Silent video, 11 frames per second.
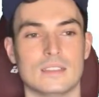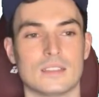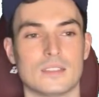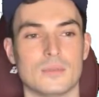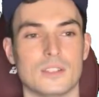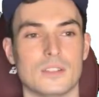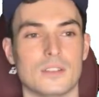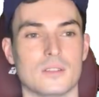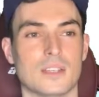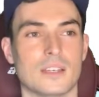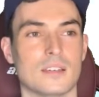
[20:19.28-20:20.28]
So we're going to
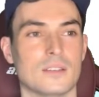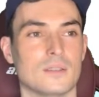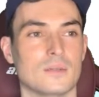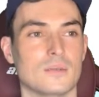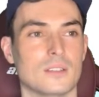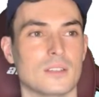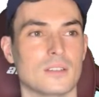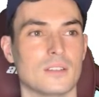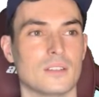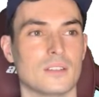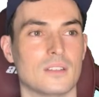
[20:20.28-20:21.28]
do that. We're going
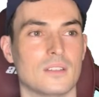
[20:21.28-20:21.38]
to...